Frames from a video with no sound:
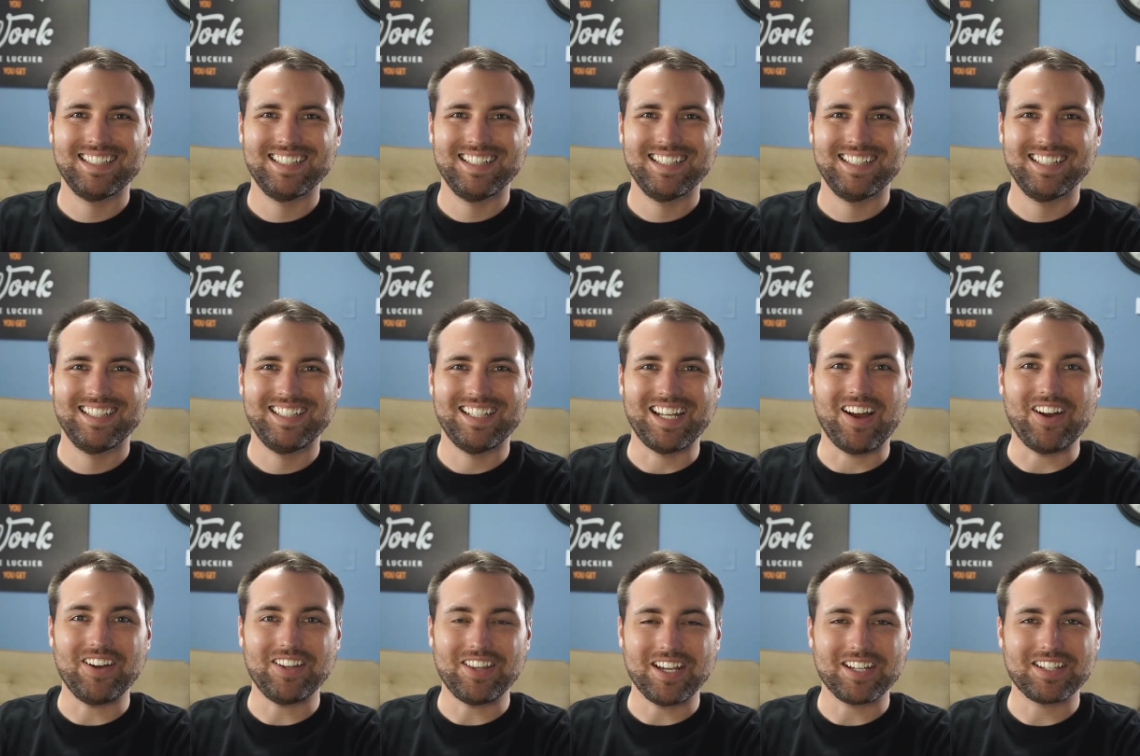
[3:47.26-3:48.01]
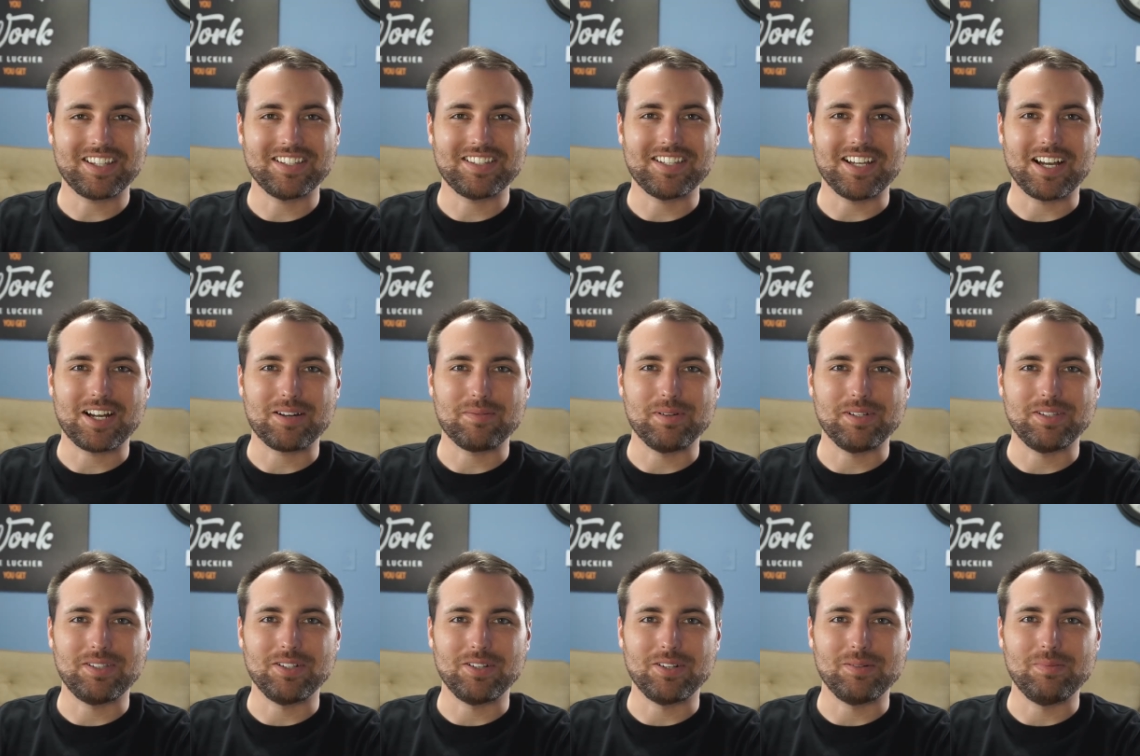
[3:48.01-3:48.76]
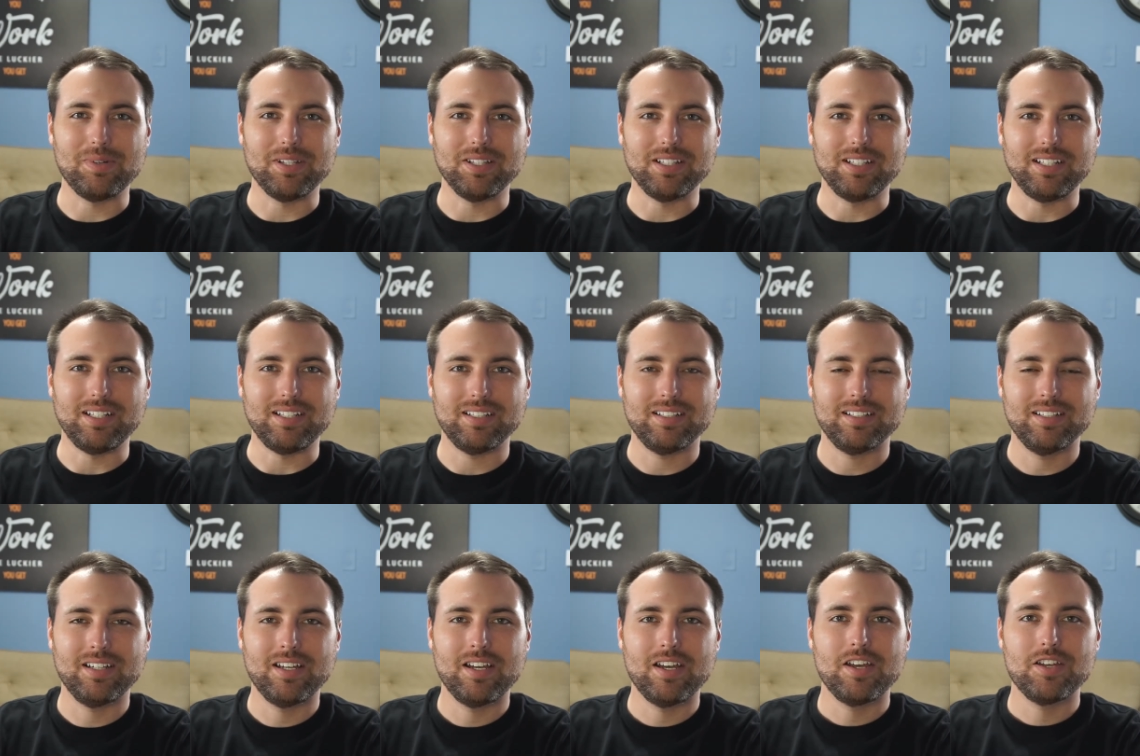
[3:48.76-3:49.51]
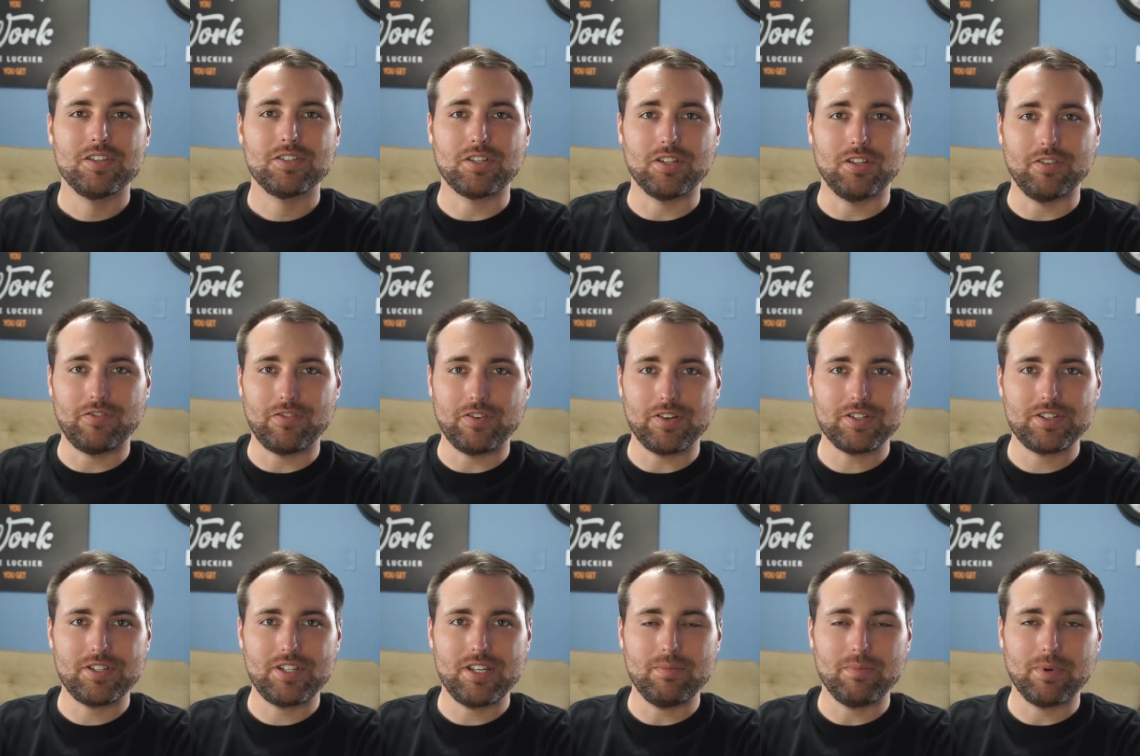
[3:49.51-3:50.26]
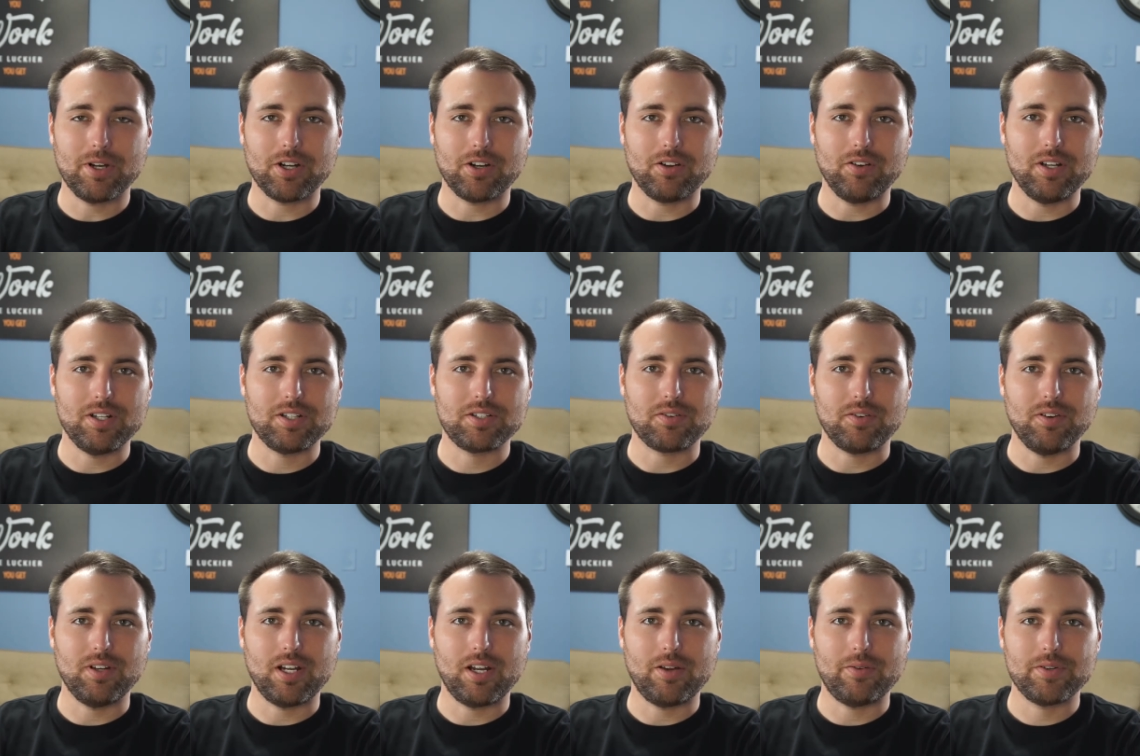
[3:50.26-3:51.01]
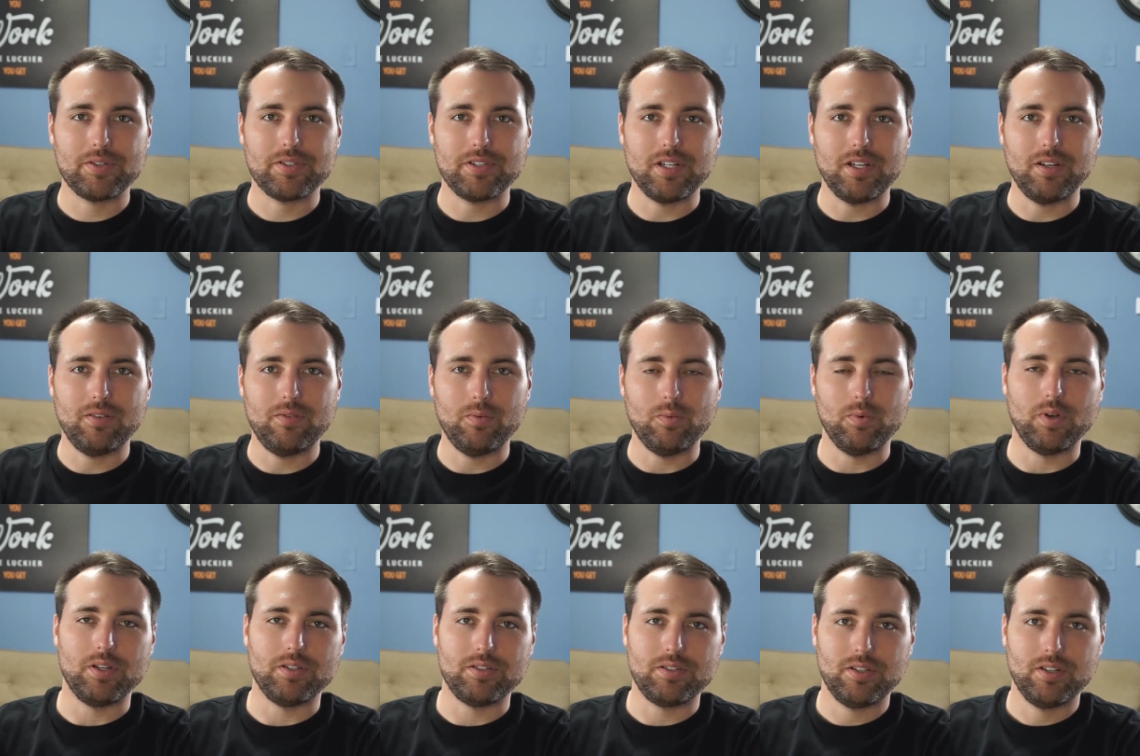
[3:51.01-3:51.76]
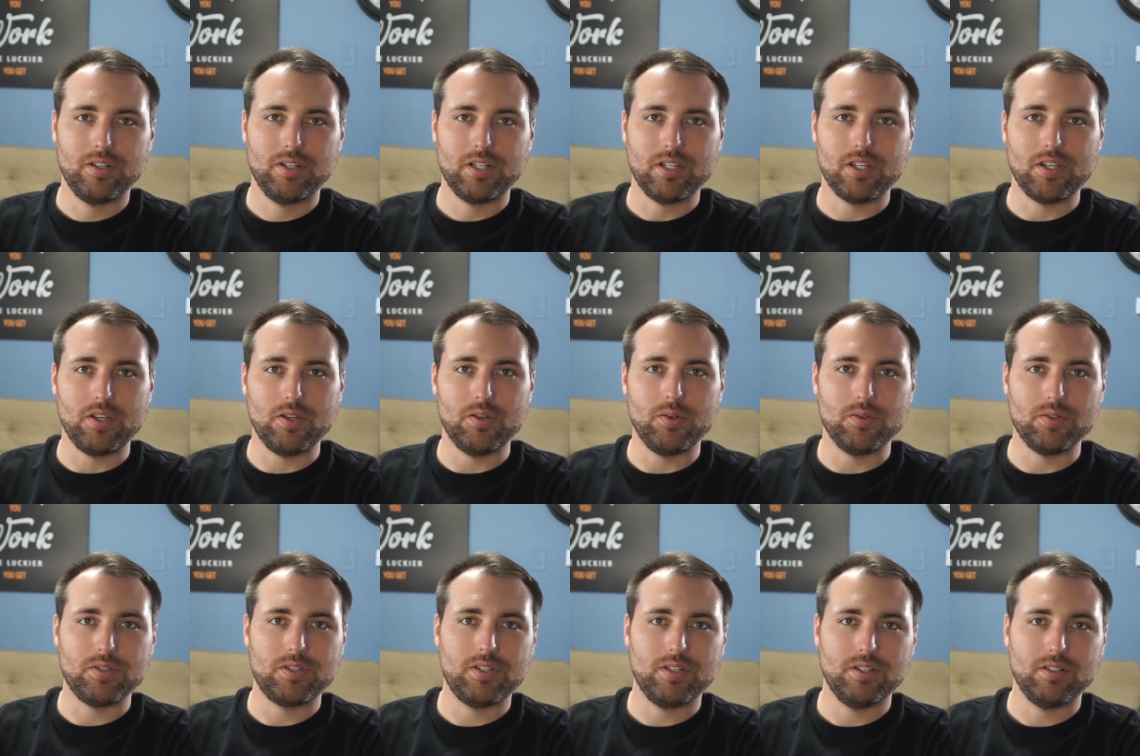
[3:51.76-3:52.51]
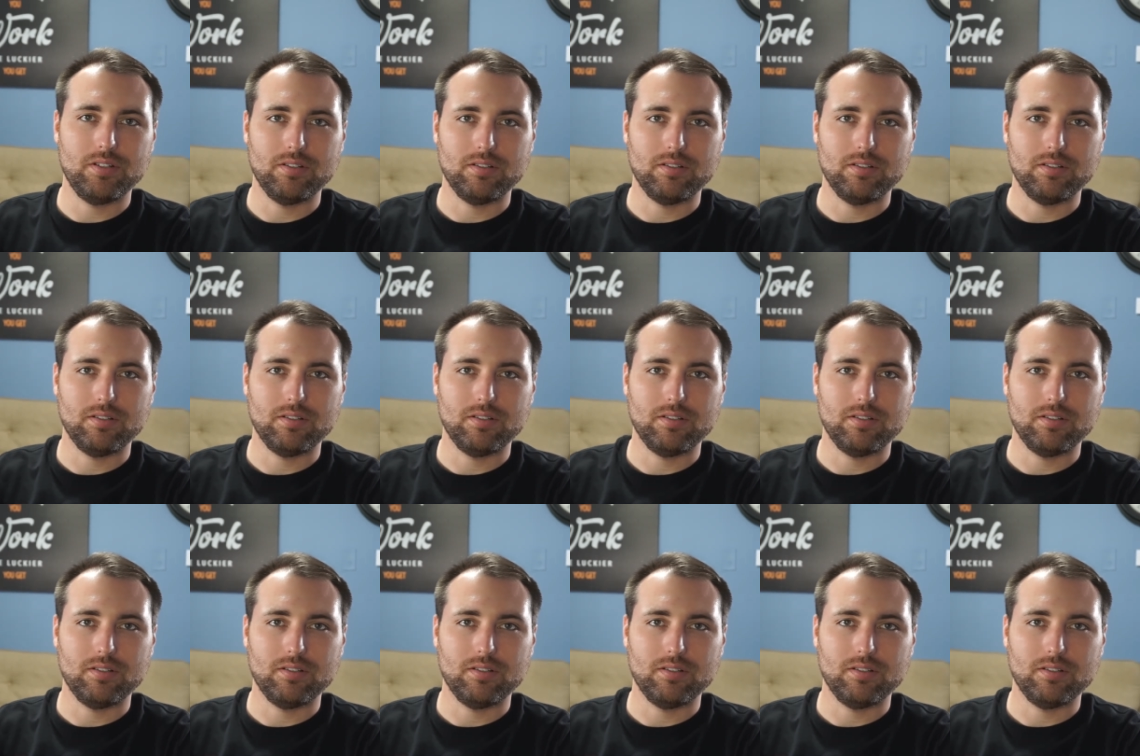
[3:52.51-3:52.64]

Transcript: Now I'd like to talk about durability. So the first Emart green screen I received was used